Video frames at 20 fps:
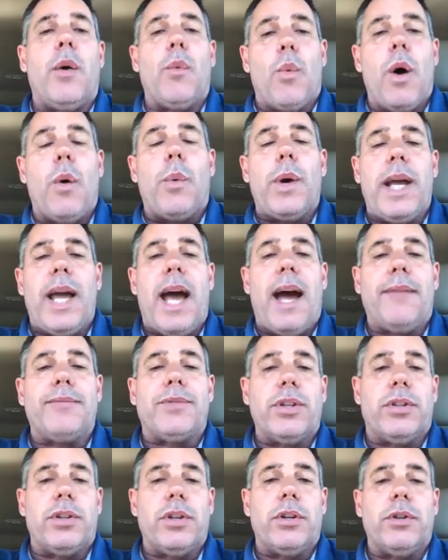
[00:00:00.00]
and what we have
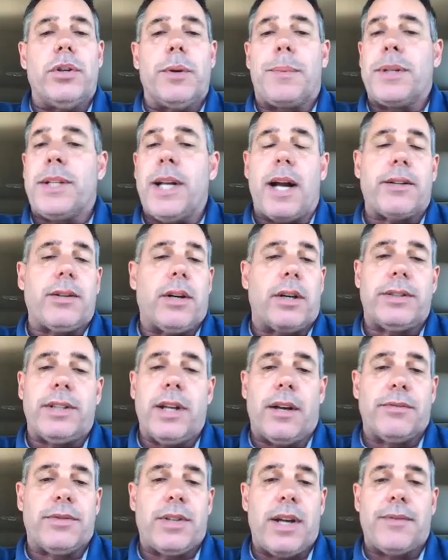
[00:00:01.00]
to do to protect ourselves